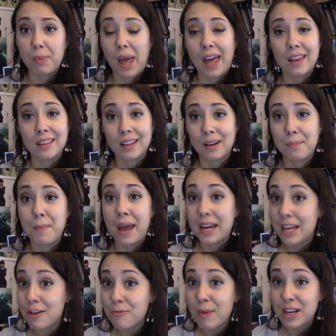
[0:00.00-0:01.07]
men than
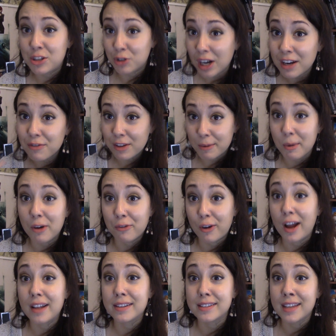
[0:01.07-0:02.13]
many of my straight female
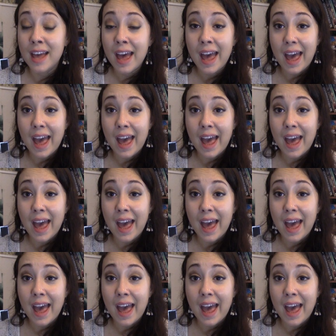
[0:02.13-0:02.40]
friends,